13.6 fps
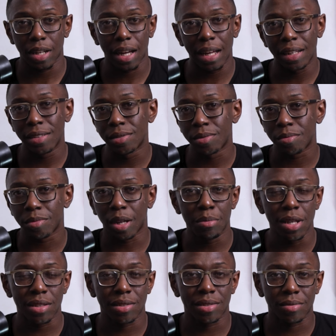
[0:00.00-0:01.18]
And
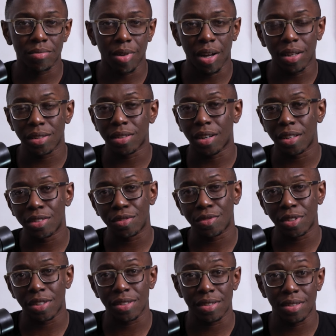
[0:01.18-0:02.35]
amidst all the
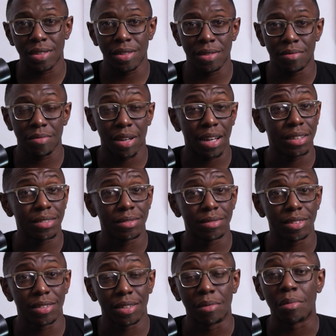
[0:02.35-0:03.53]
controversy and
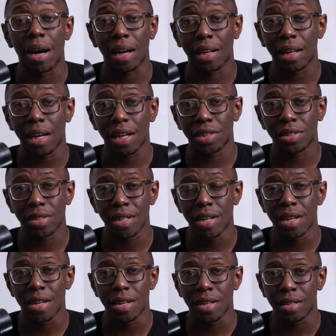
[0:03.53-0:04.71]
the backlash,
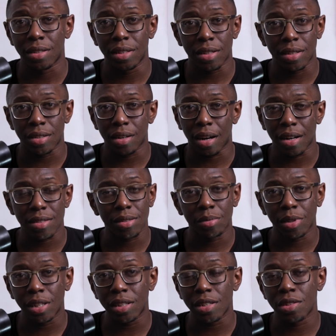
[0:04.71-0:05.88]
there are some
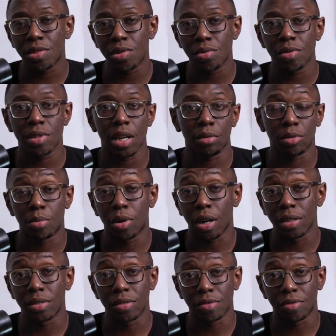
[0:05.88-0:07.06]
clear issues that were
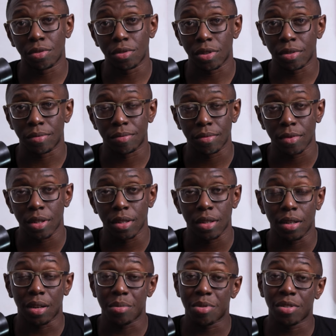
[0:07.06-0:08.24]
brought to the fore.
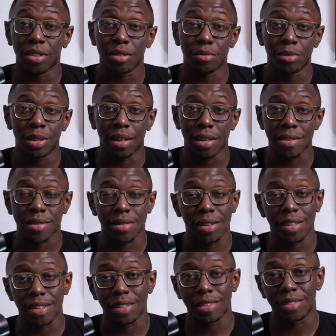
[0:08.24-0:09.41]
Now, I'm certain we all
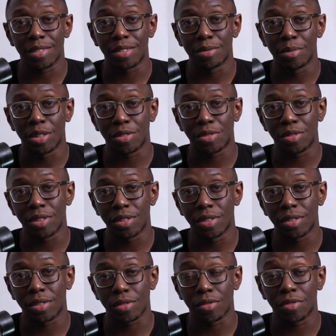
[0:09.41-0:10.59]
saw the
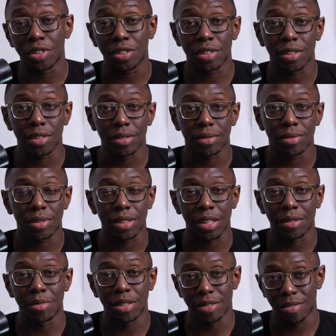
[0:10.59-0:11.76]
ministry's official
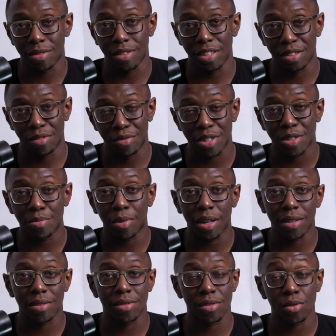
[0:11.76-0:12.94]
statements in
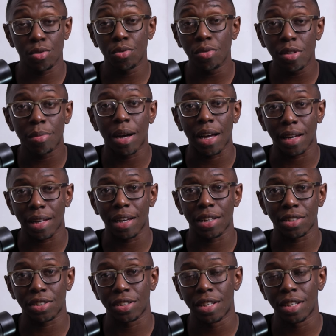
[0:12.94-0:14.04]
response to the backlash.